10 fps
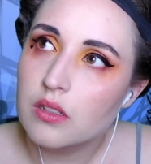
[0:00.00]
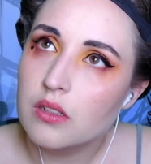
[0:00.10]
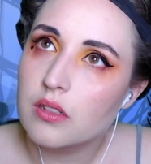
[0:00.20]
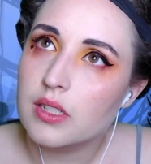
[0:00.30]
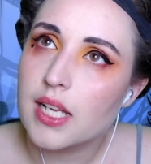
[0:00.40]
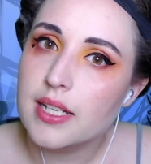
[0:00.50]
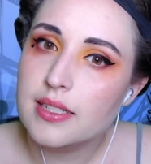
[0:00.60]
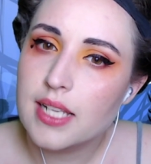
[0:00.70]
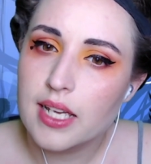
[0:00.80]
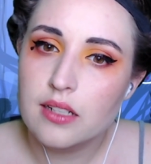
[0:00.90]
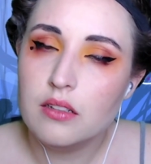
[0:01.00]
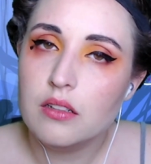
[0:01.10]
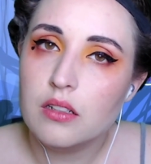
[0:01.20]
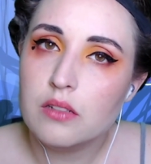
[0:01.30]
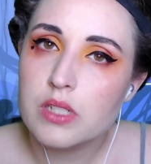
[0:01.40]
9, 10,
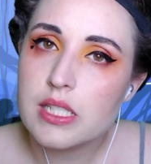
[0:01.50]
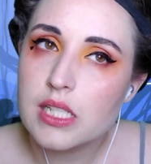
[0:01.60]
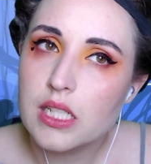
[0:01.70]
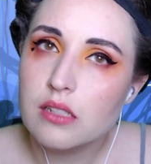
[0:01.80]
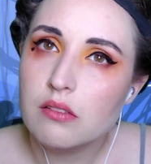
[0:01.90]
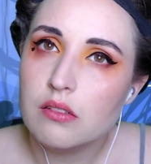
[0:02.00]
I want to say.